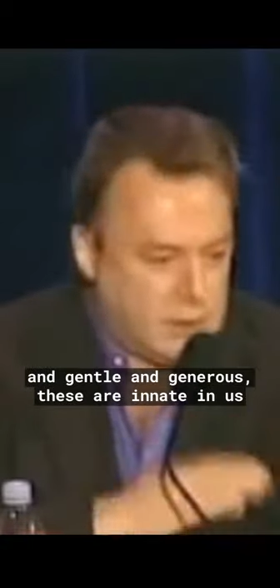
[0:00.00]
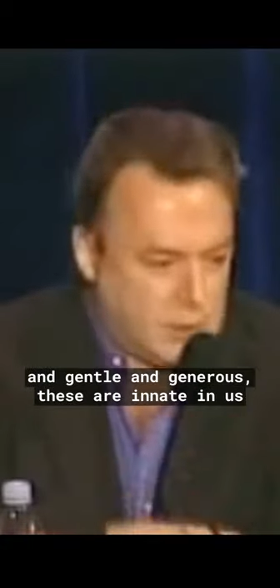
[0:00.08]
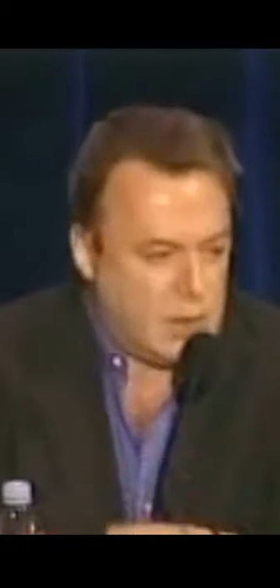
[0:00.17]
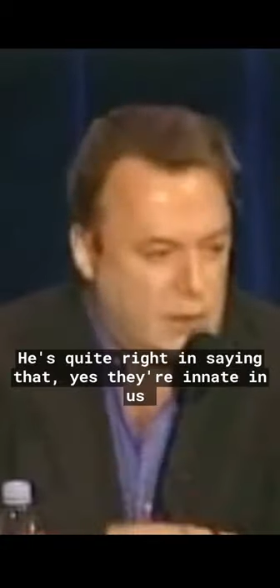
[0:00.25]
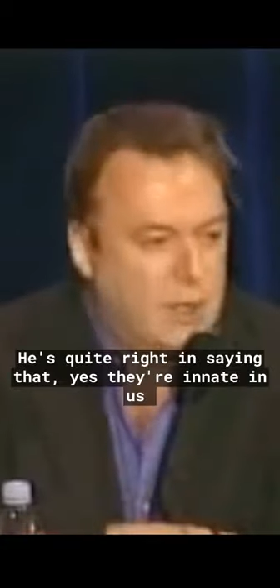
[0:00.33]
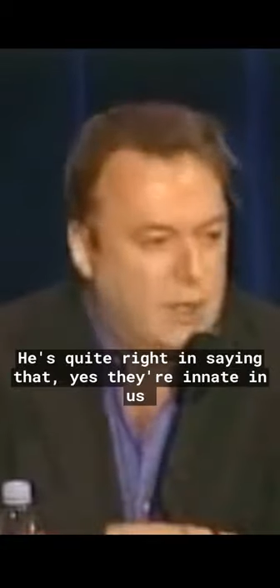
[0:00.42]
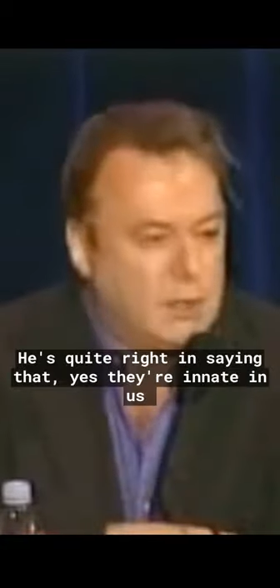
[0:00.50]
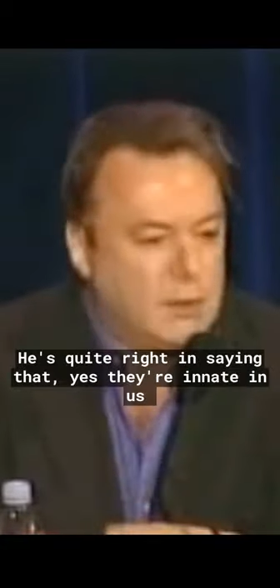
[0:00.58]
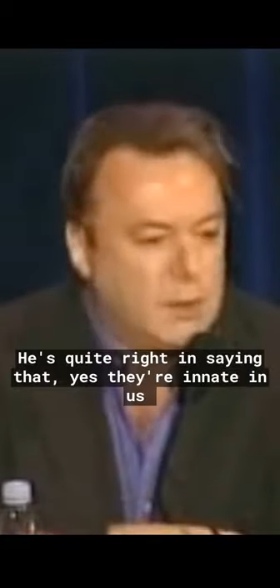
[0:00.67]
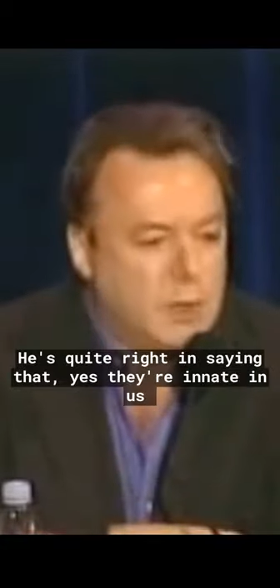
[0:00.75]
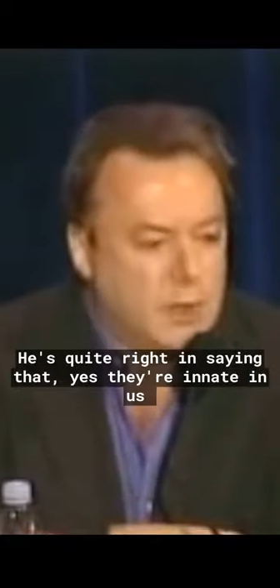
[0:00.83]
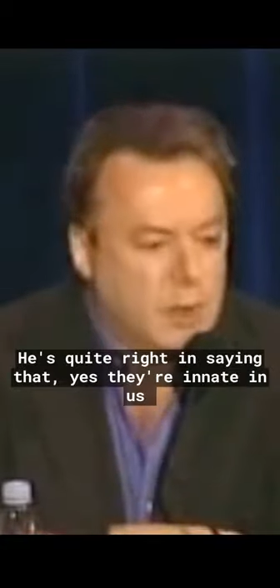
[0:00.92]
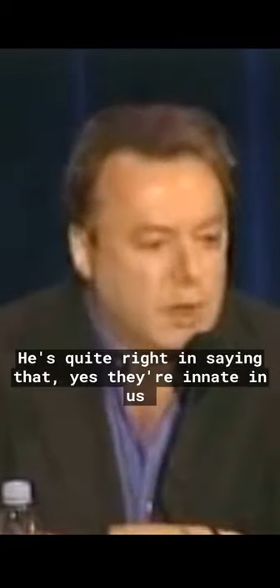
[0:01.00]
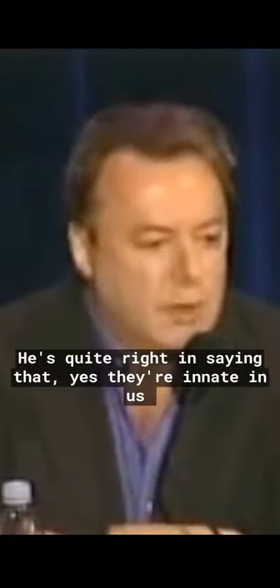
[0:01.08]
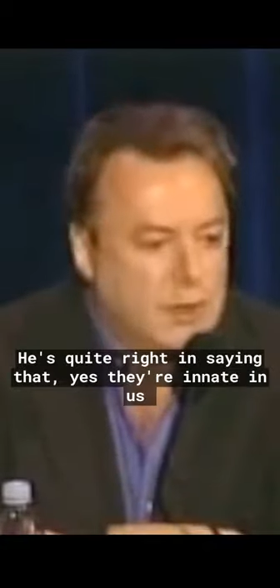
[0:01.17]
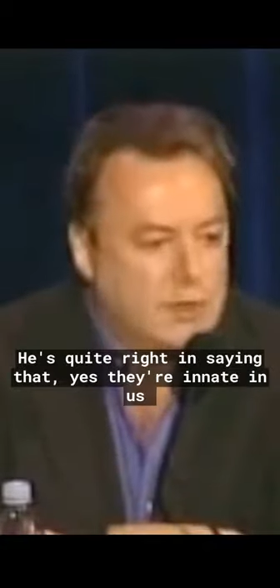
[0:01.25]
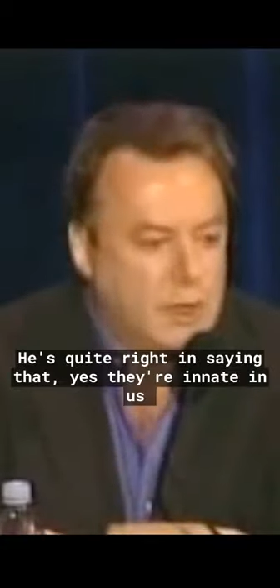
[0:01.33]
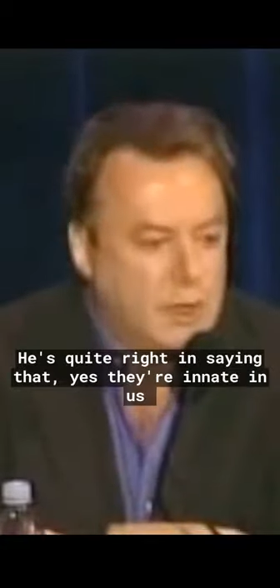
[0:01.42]
He's quite right in saying that.
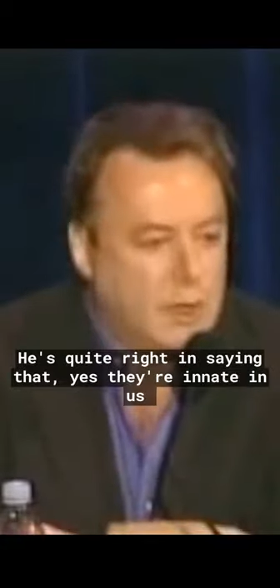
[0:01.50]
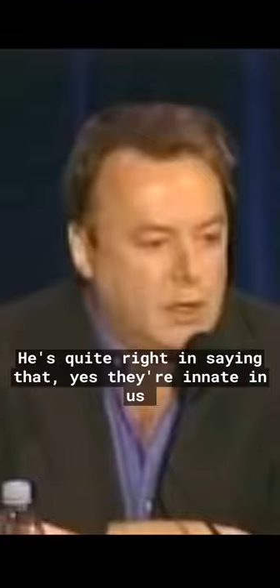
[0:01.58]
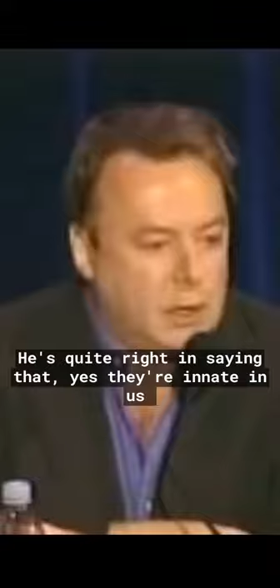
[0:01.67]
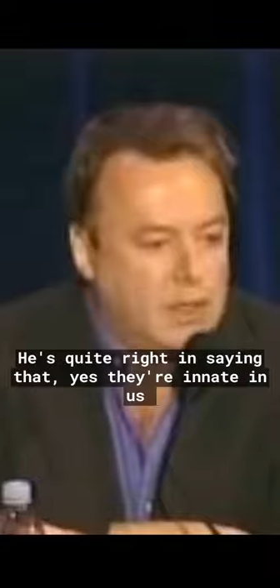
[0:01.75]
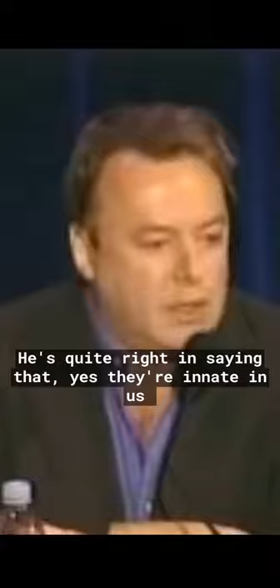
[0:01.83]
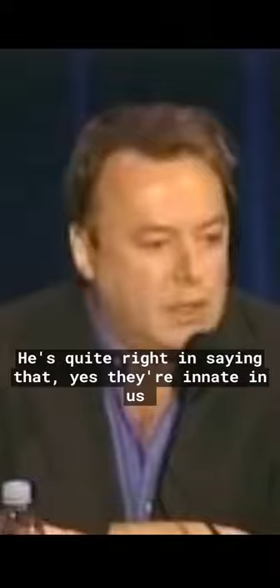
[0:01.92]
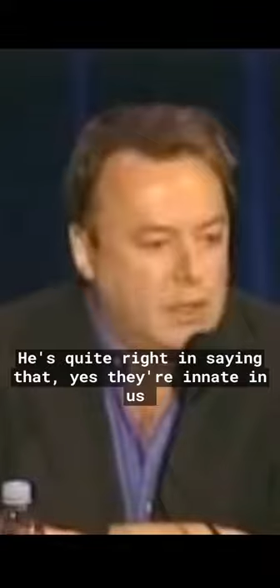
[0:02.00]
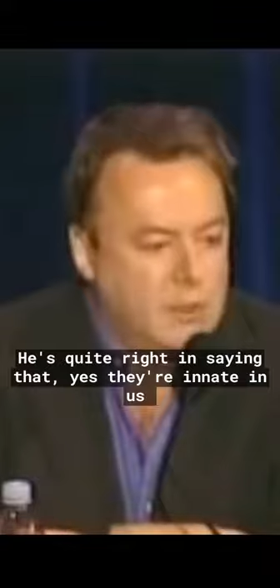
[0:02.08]
Yes, they are innate in